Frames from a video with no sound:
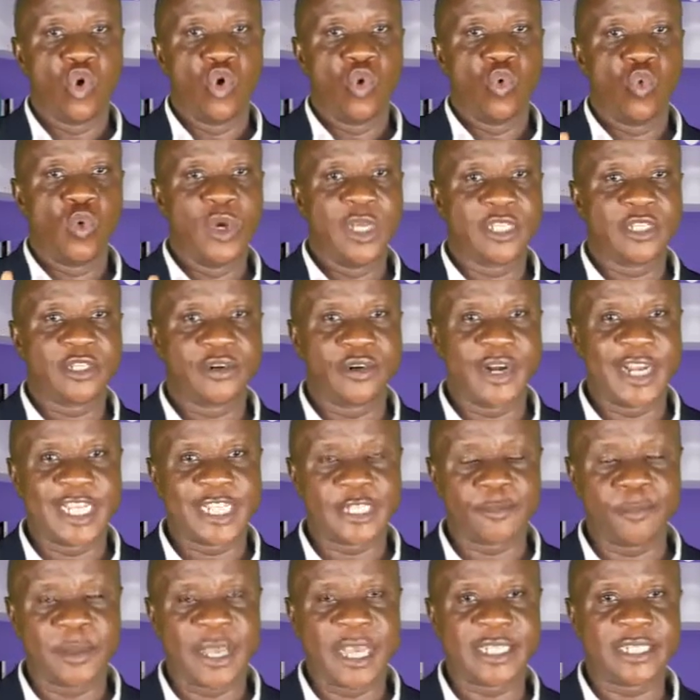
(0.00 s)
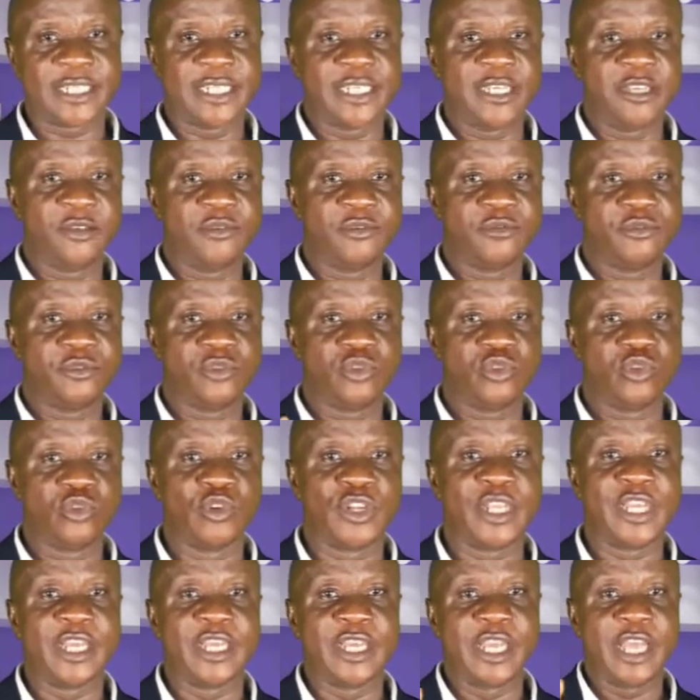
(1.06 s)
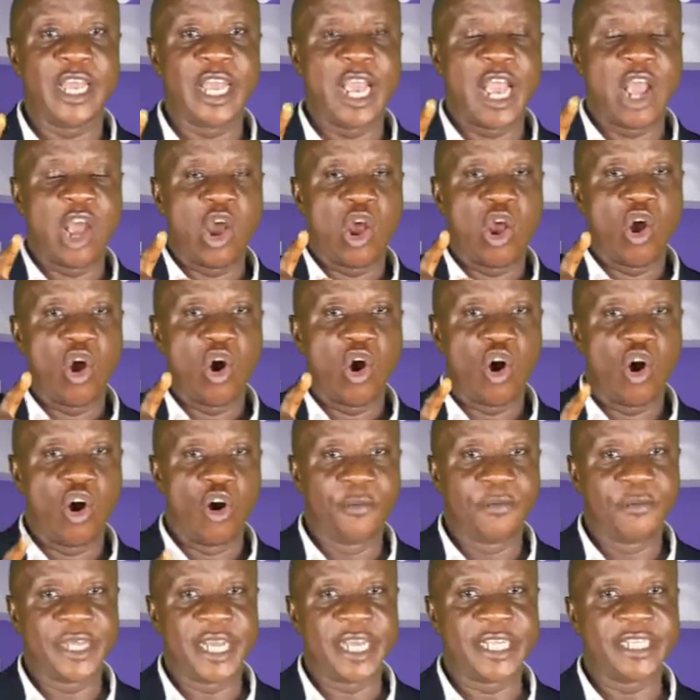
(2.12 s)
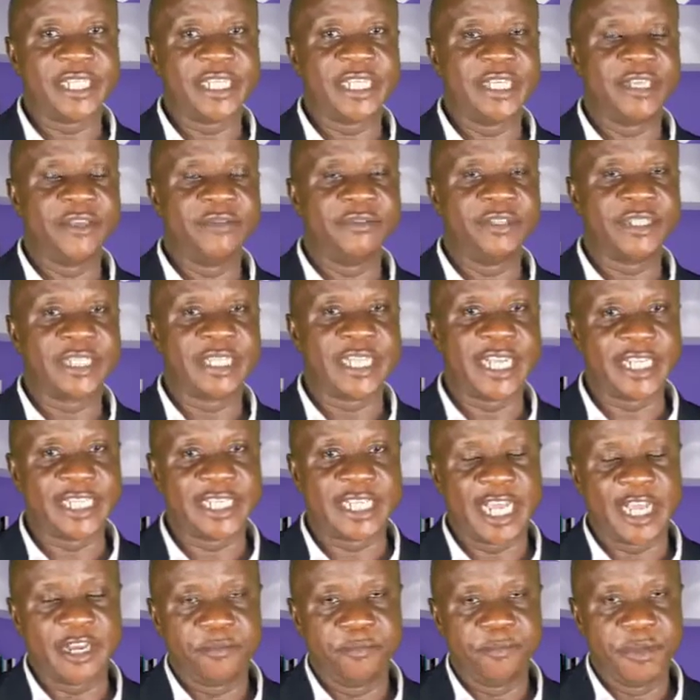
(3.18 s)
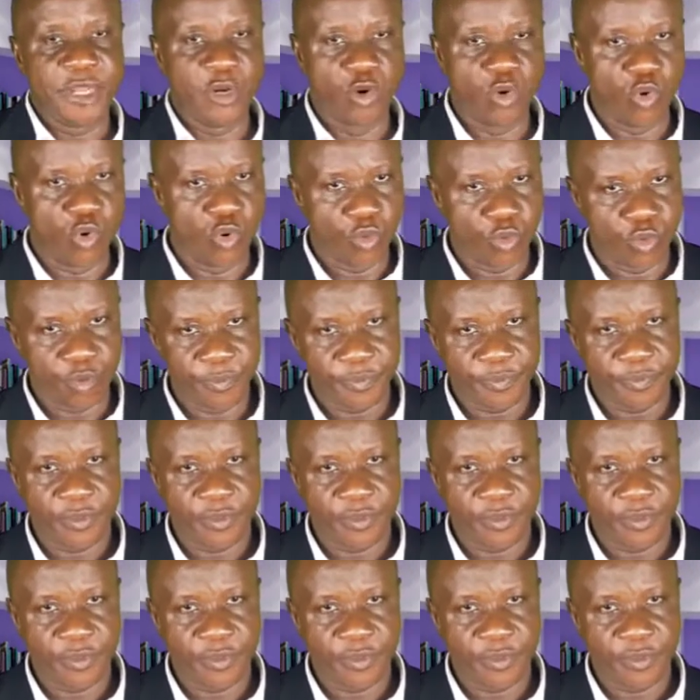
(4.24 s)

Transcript: with respect to the objectives stated below.